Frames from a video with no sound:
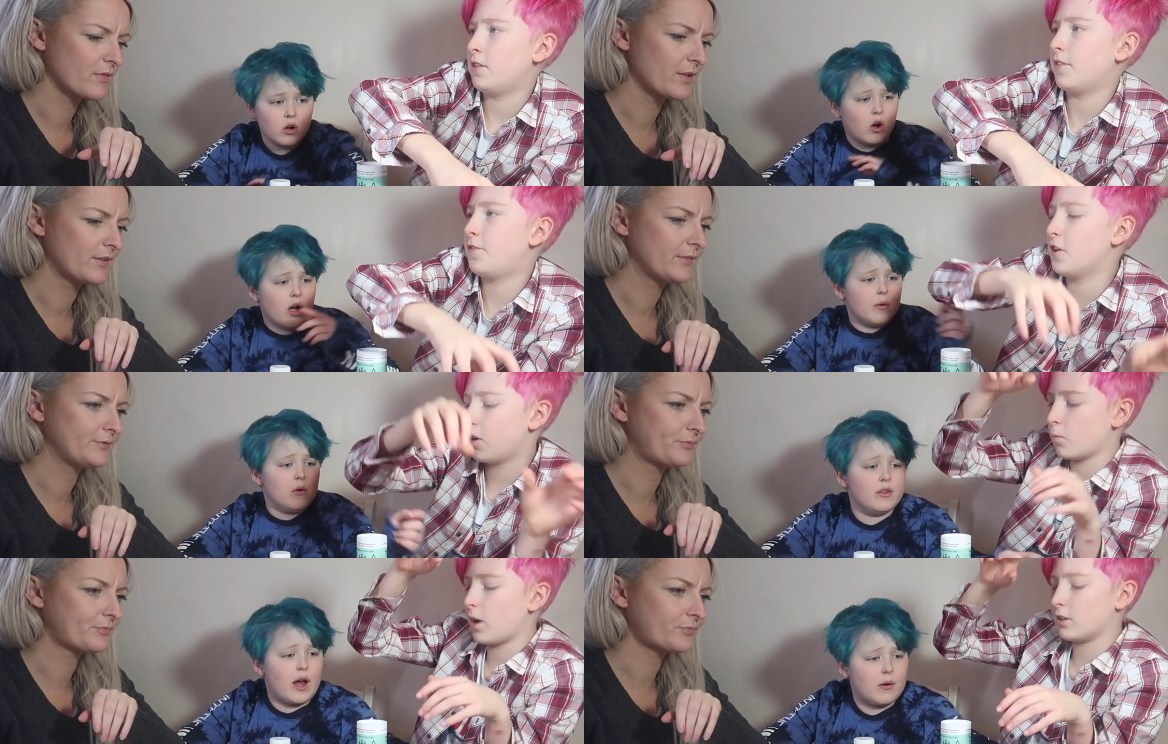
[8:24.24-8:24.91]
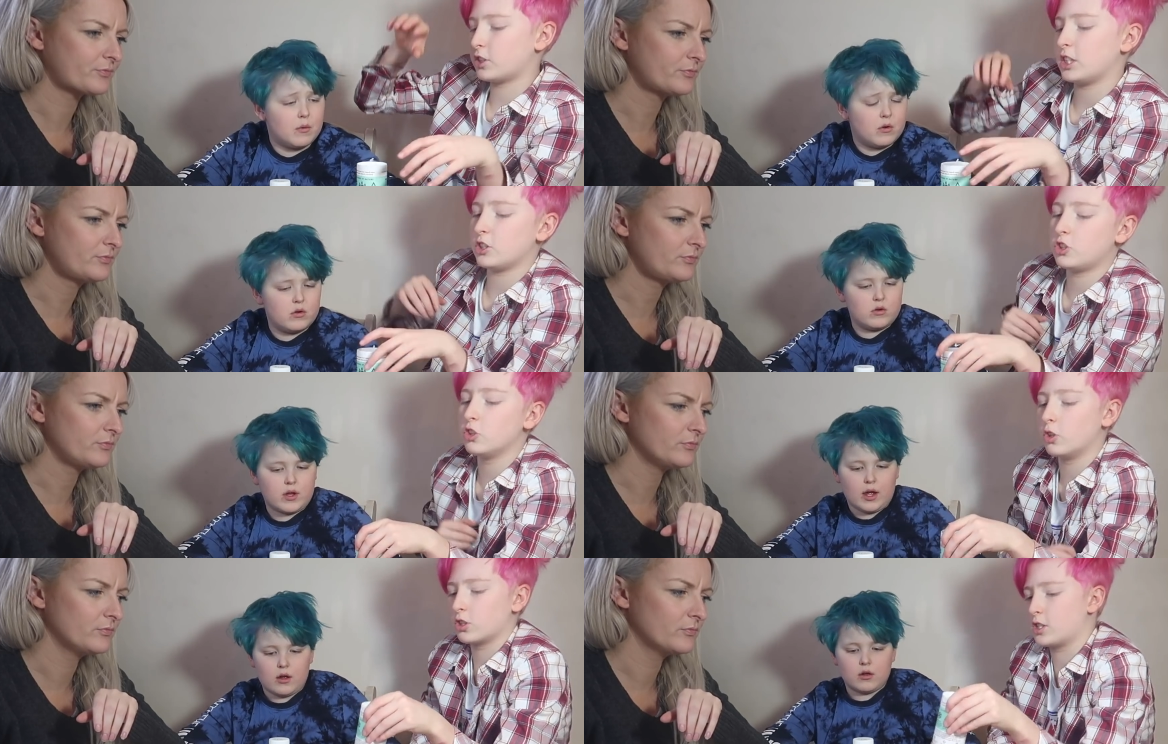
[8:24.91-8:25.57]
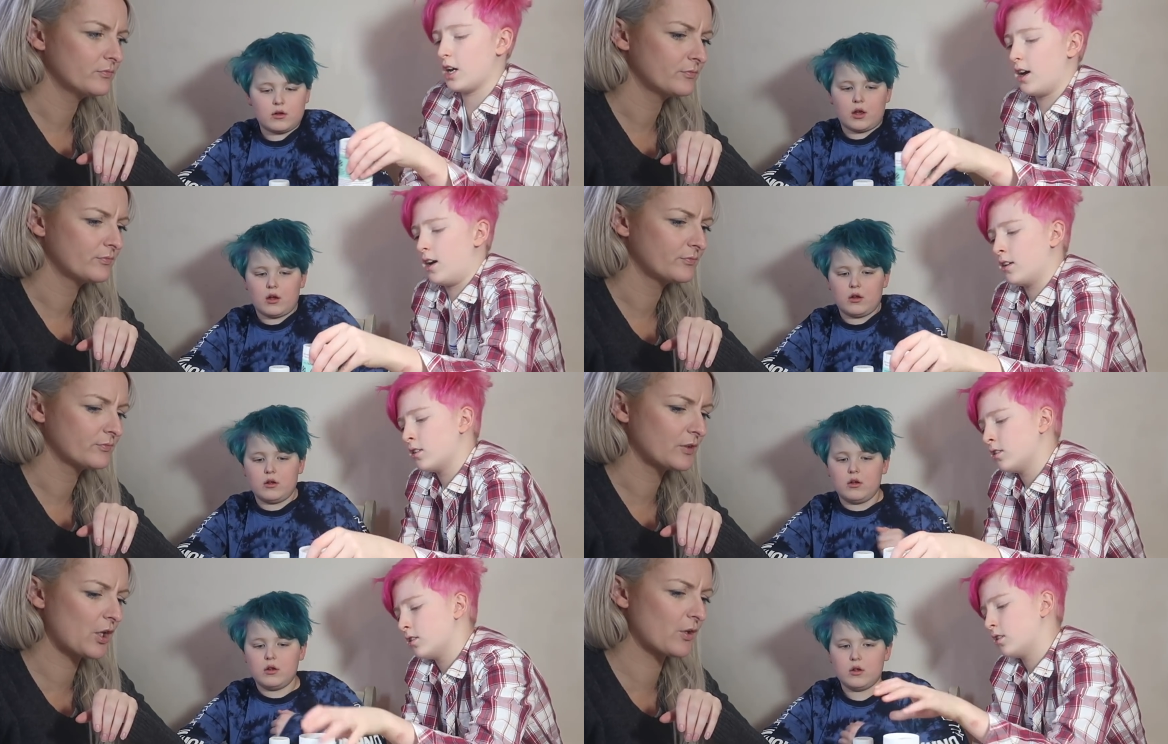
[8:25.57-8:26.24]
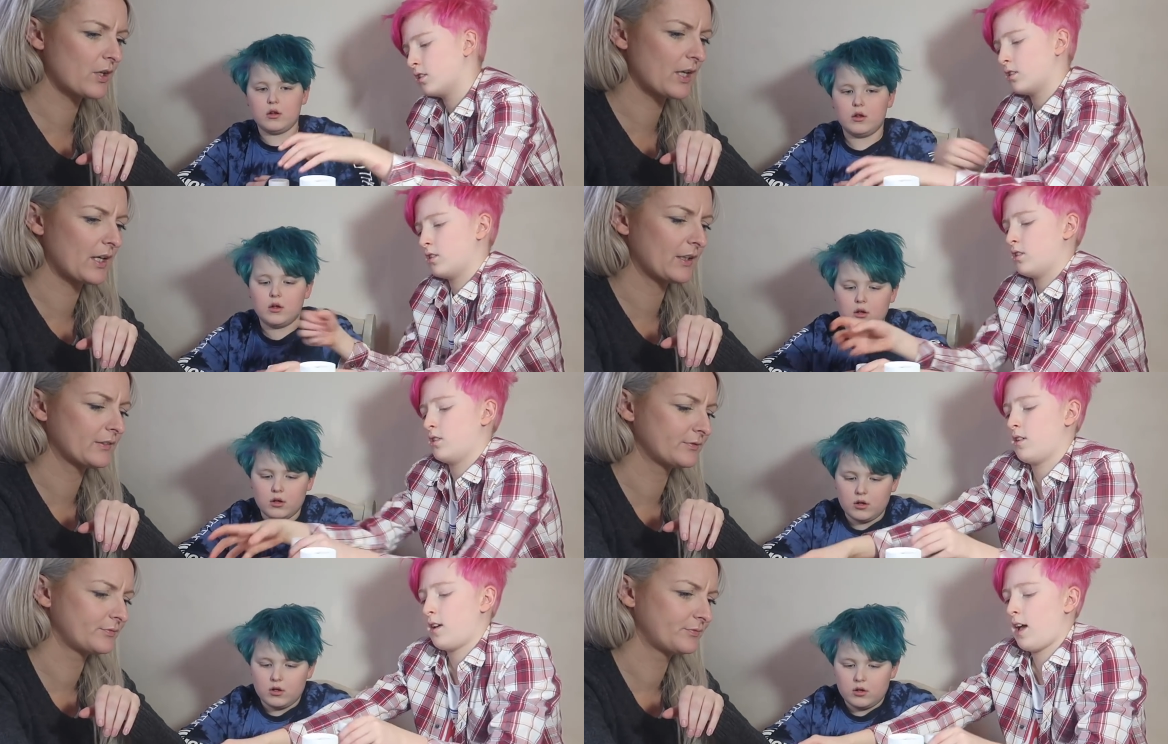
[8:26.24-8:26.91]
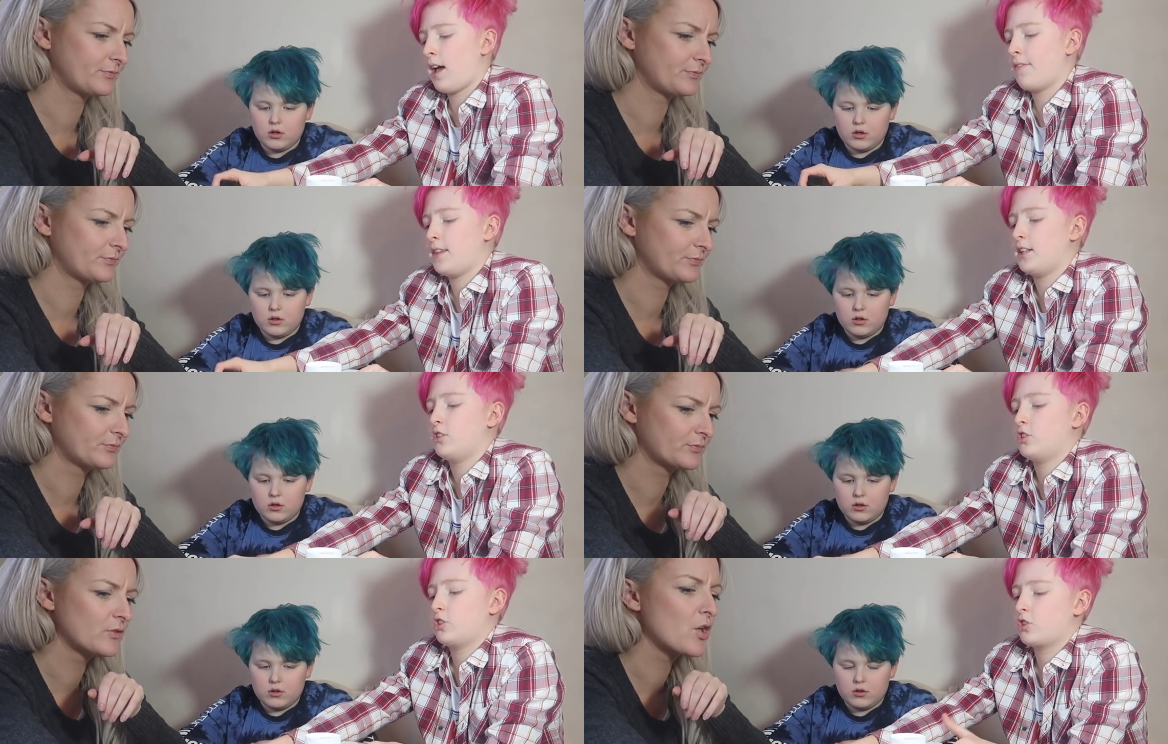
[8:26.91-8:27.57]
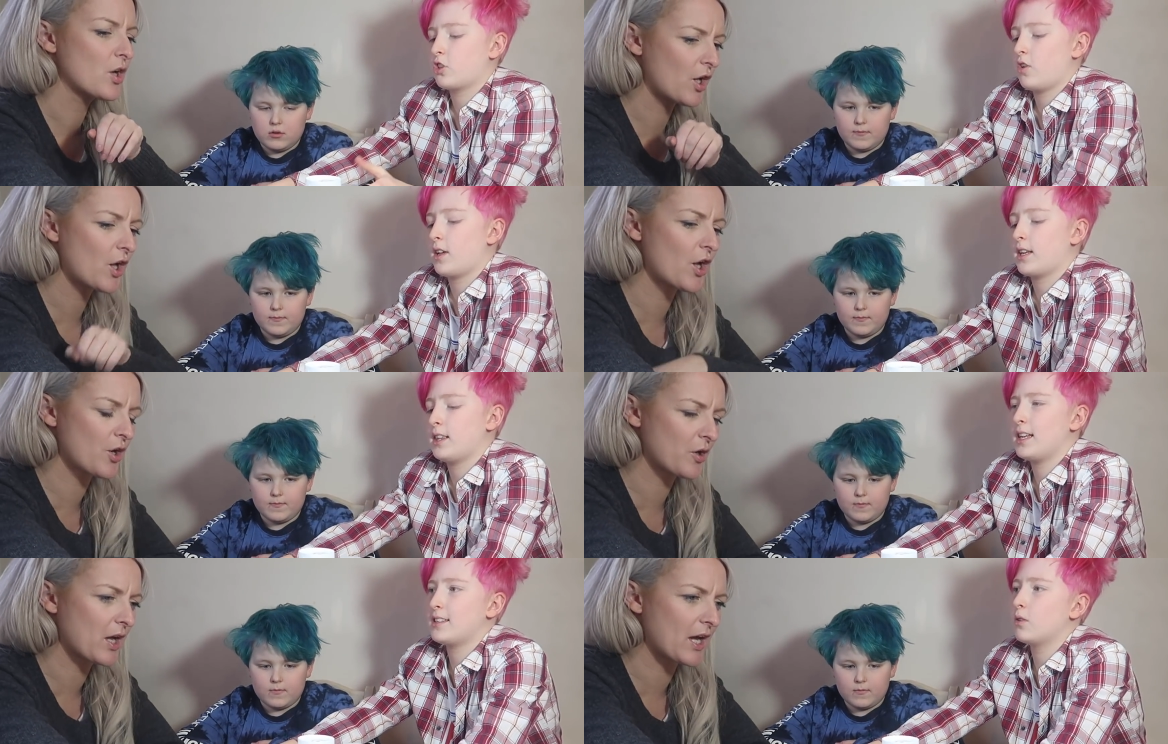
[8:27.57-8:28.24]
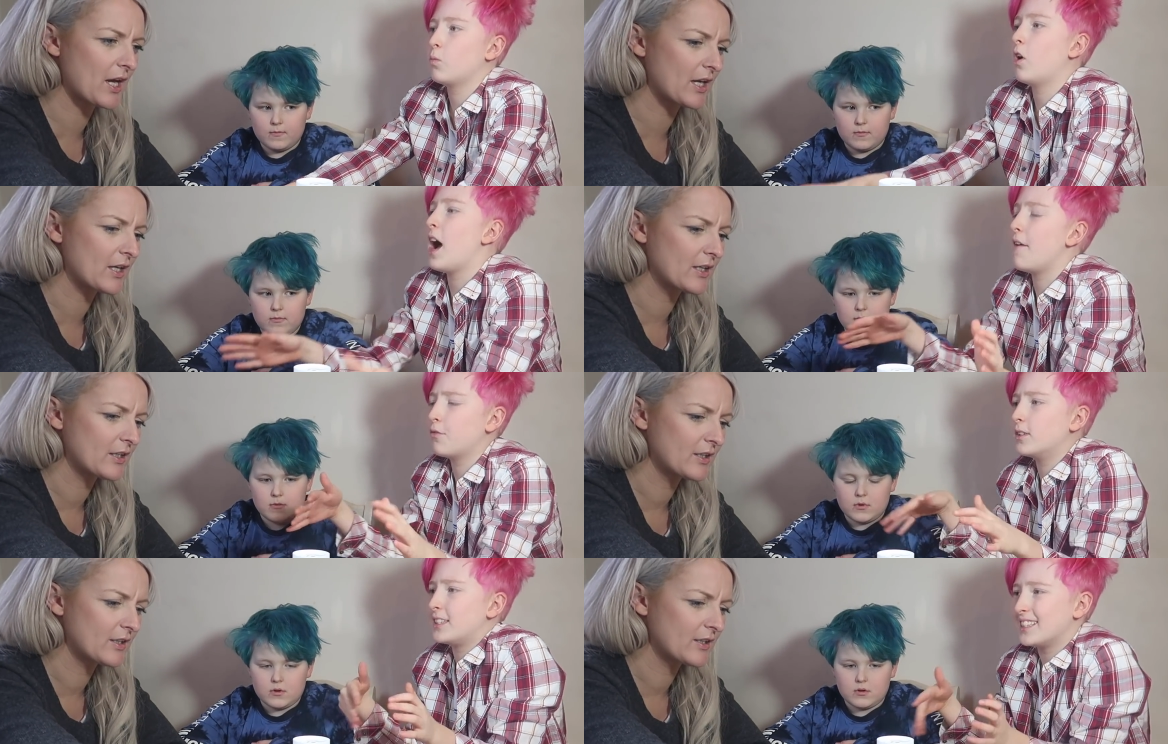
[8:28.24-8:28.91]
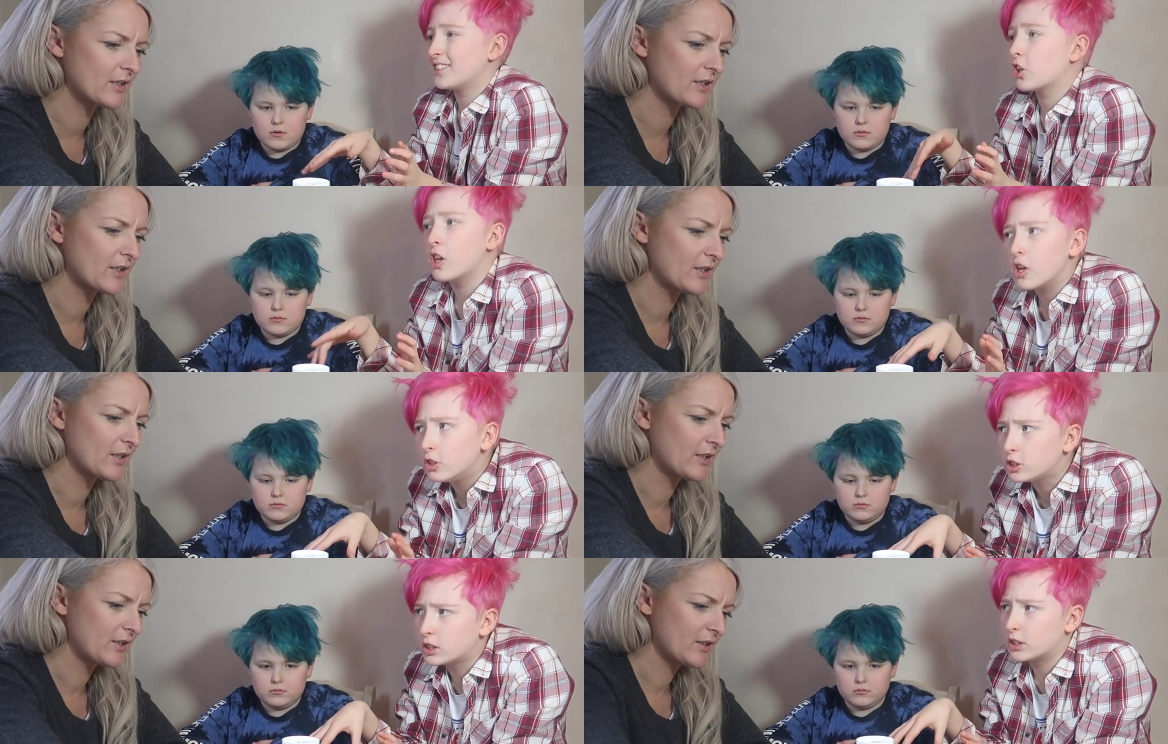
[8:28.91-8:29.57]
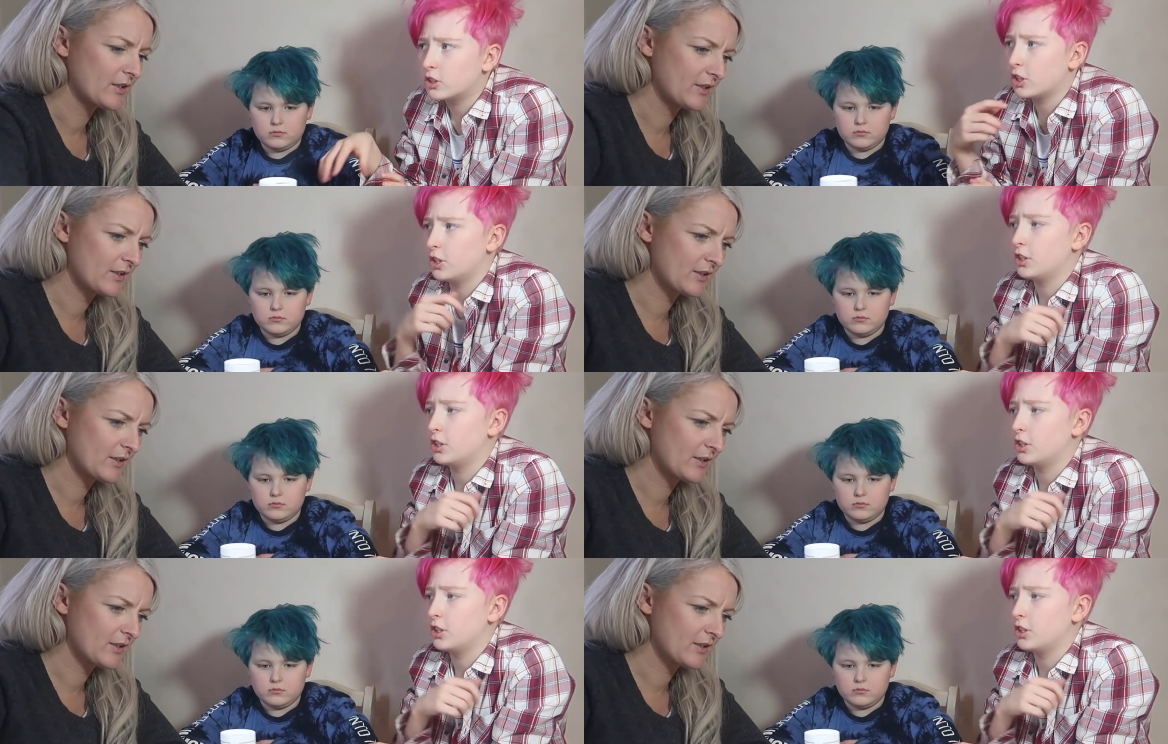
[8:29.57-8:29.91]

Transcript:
Speaker 1: No, I want that. Whilst it's your turn. Okay. And then just go like okay. This and whatever one it's closest